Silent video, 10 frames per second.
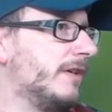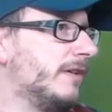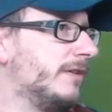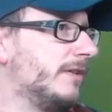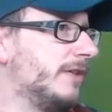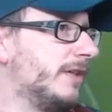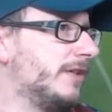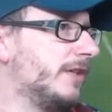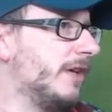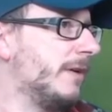
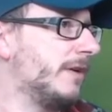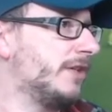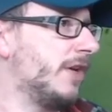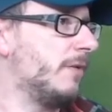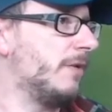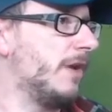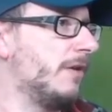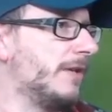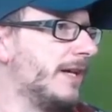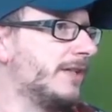Decides to go a solo.
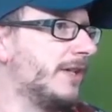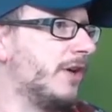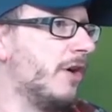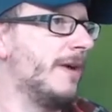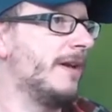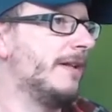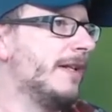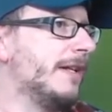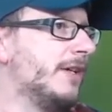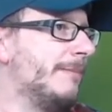Kingsley Coman.
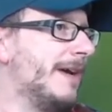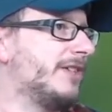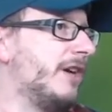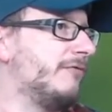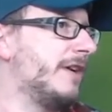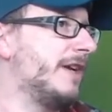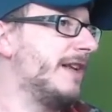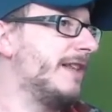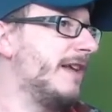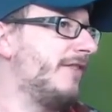You got Massar running
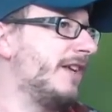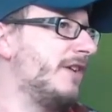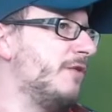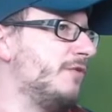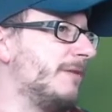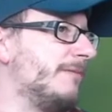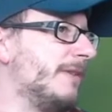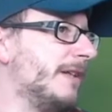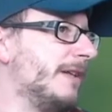in there. If he can use him.